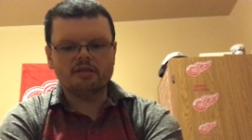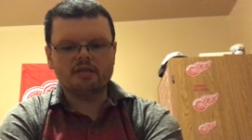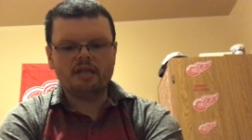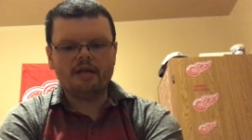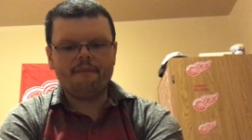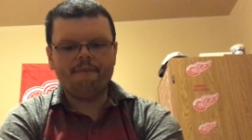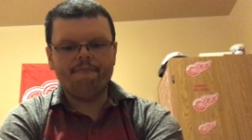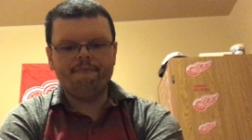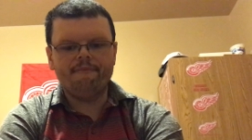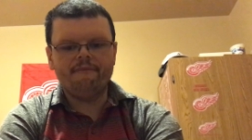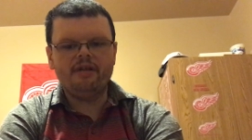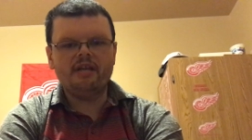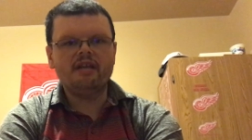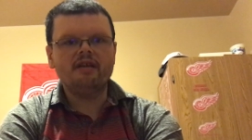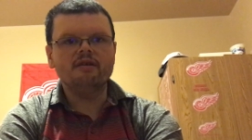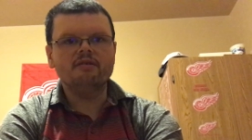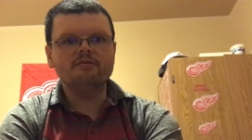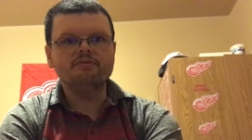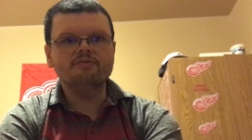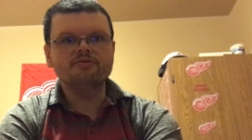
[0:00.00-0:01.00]
them
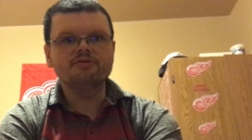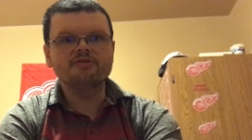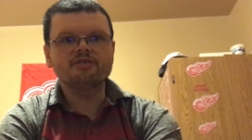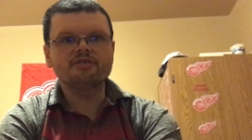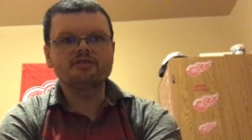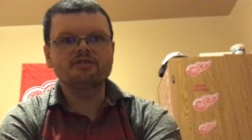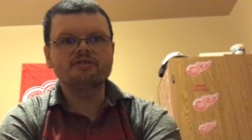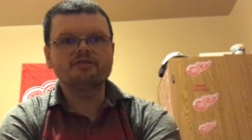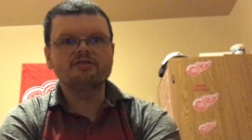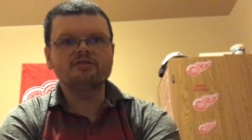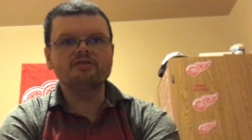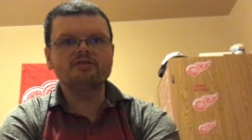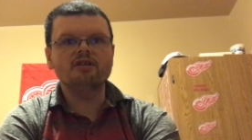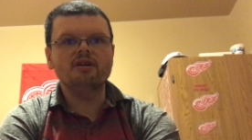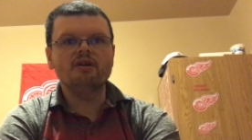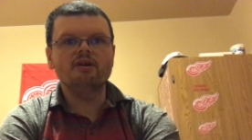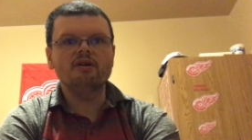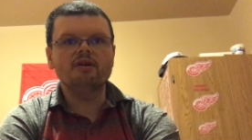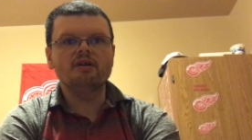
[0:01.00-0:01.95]
videos. So